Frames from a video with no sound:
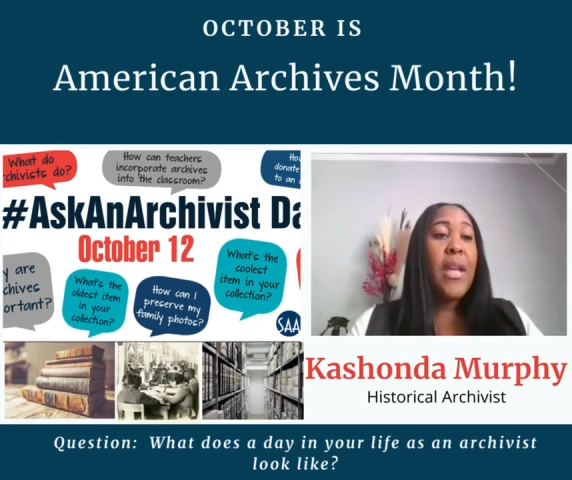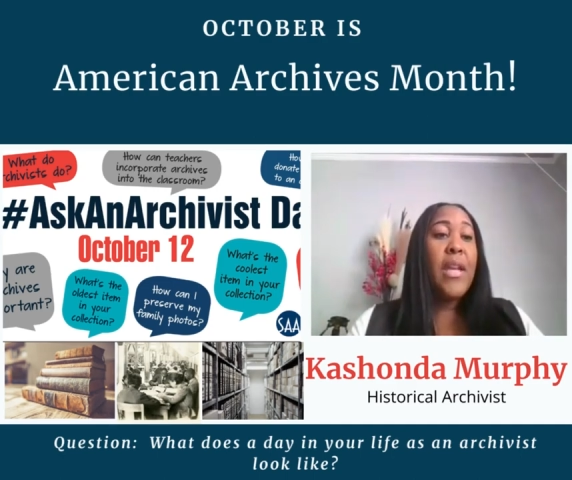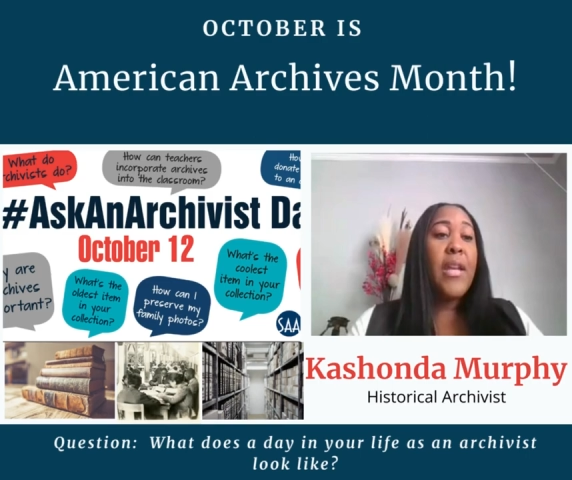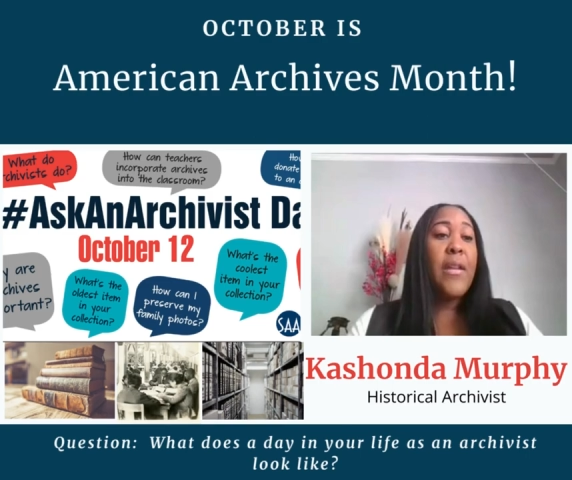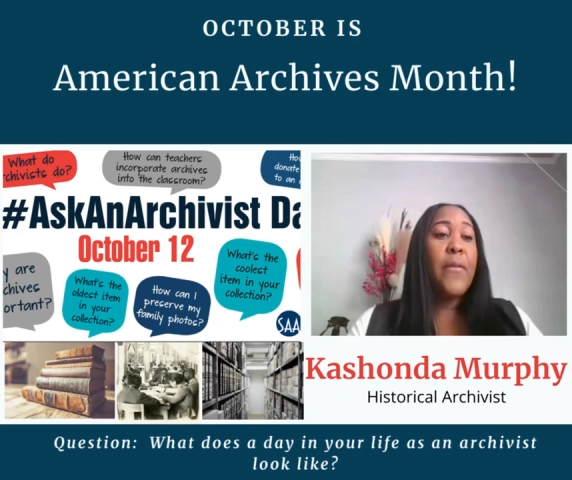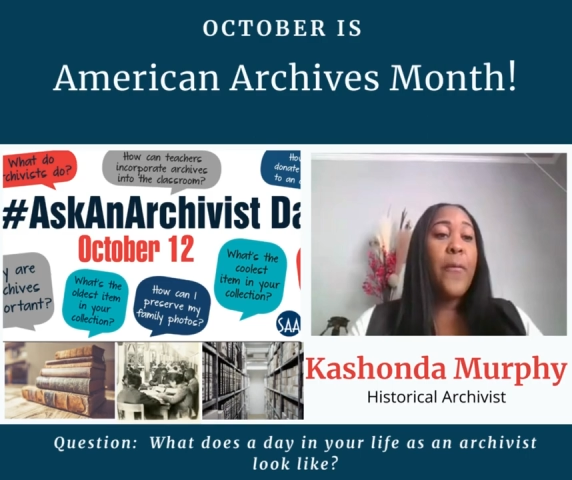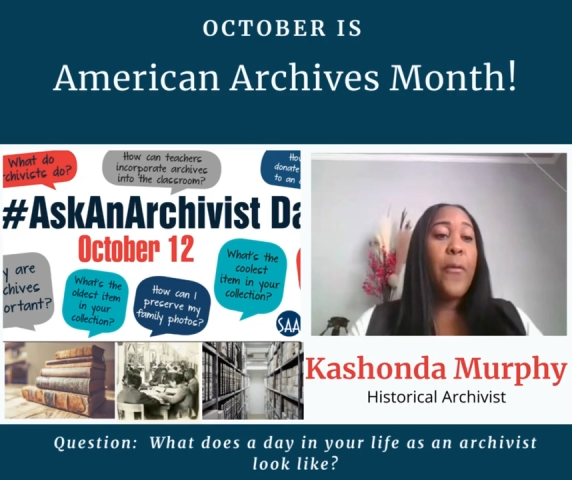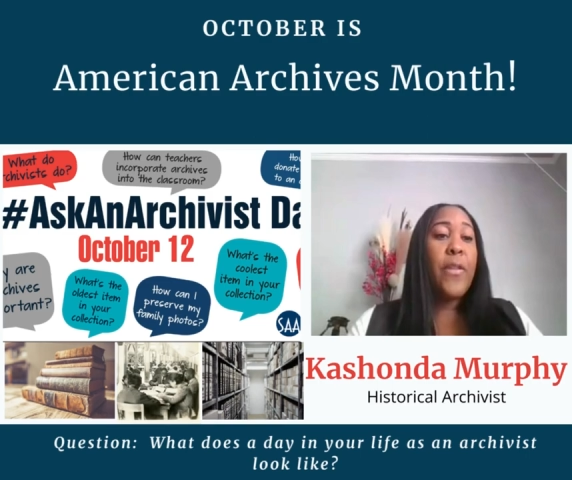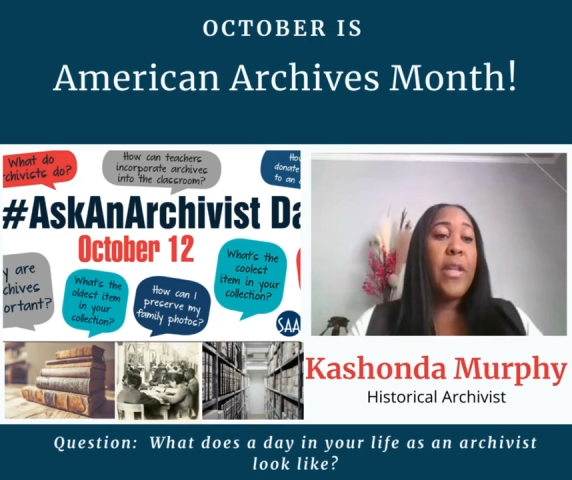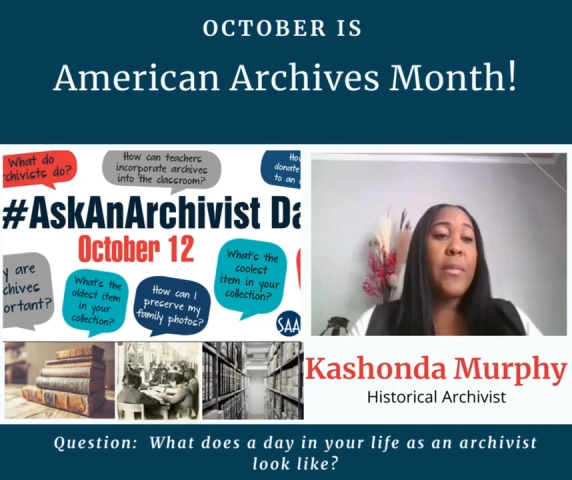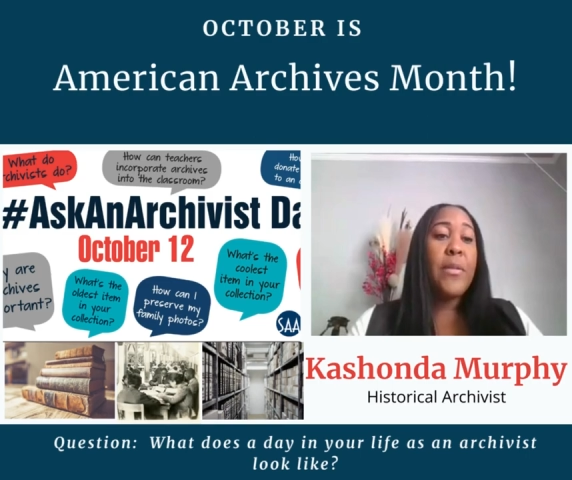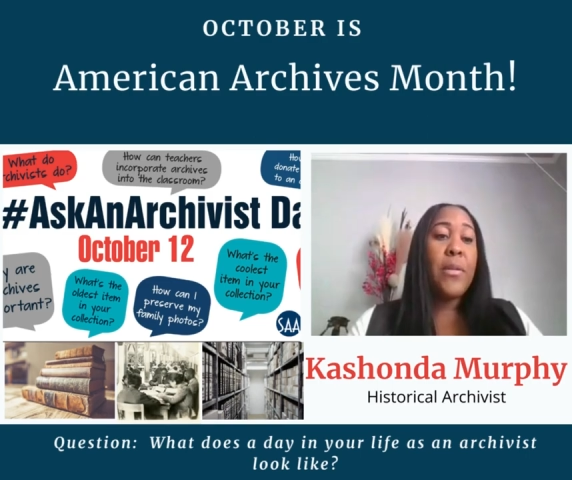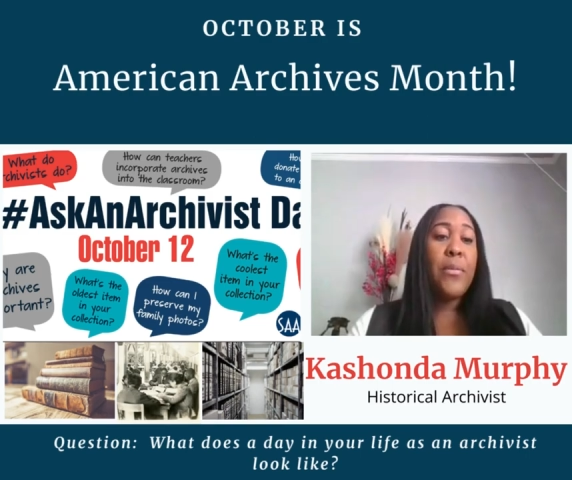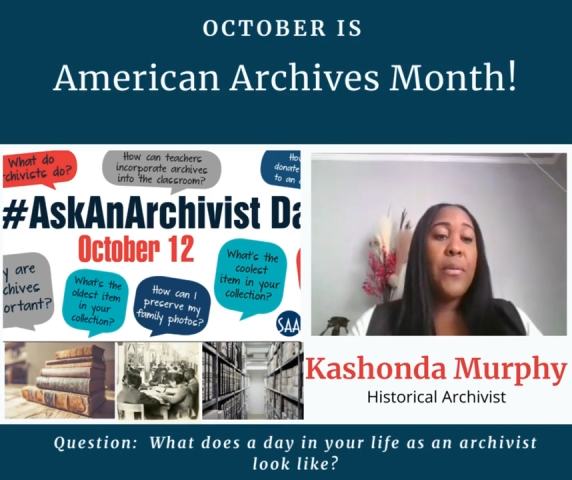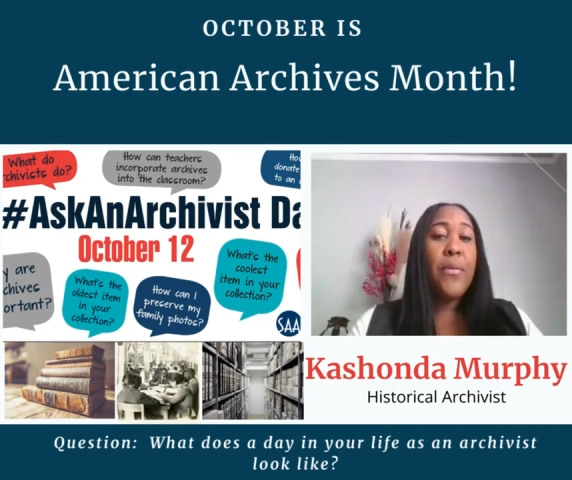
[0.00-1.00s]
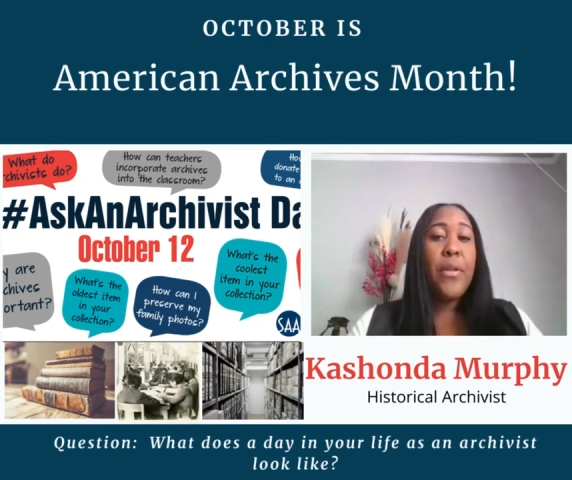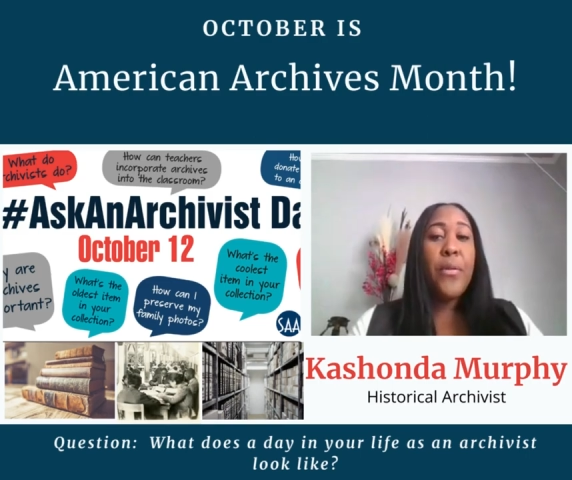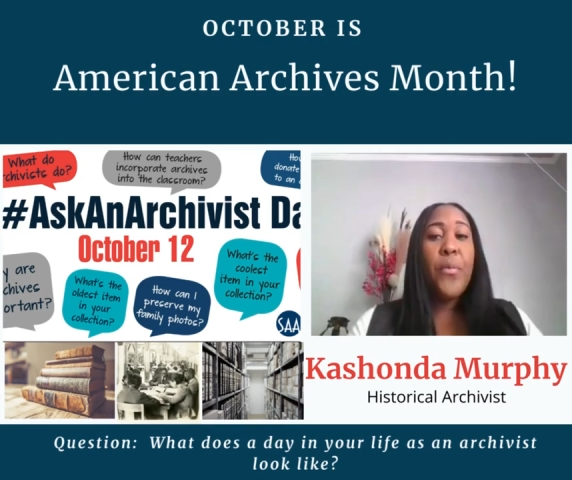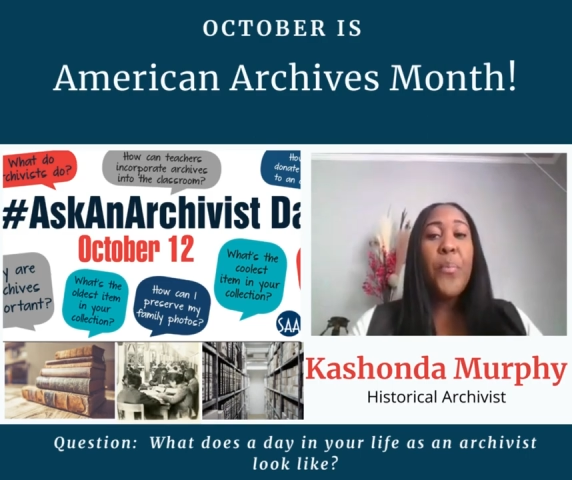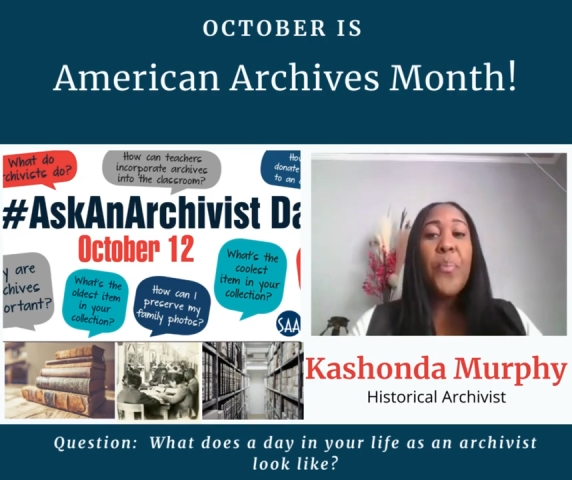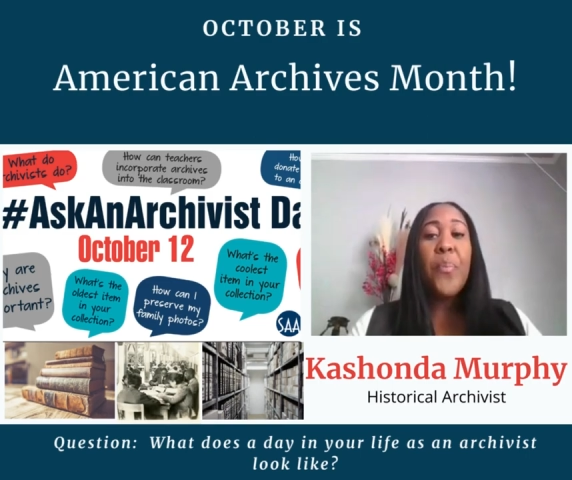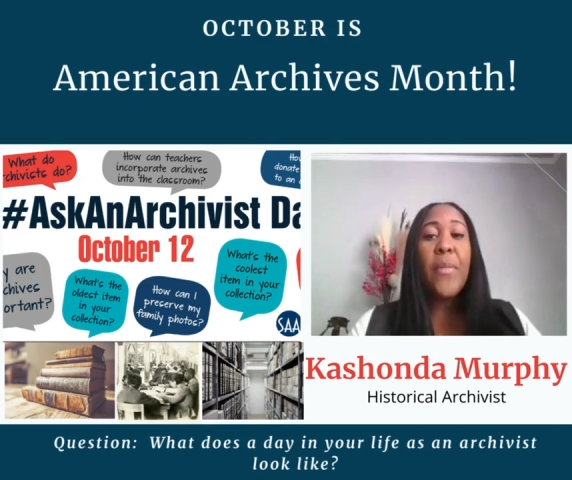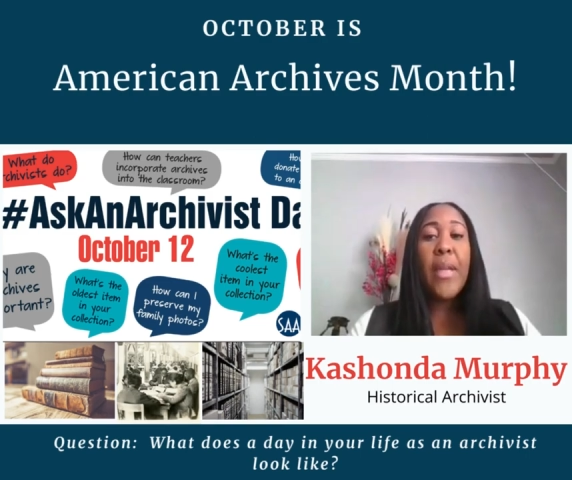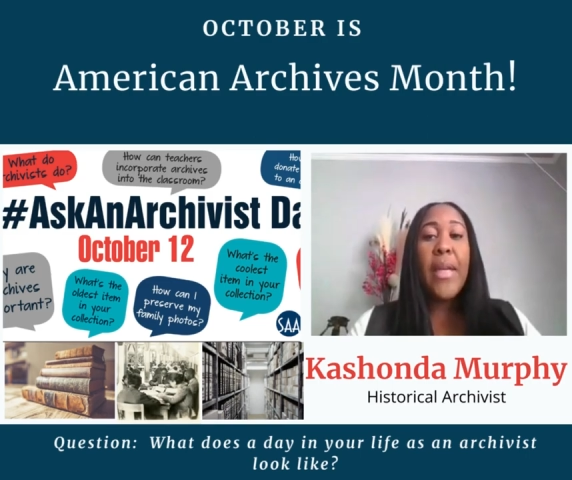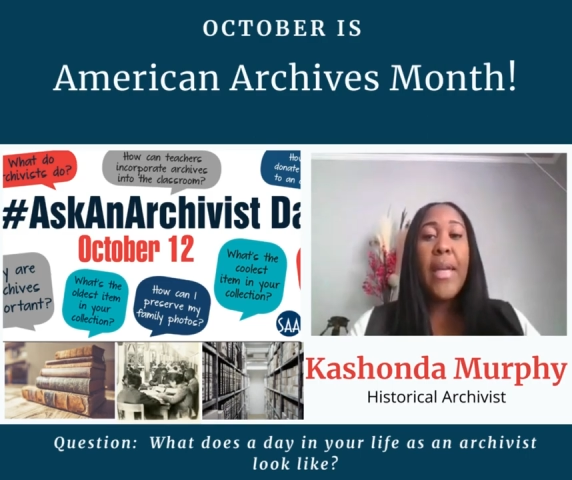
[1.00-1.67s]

and for them to review.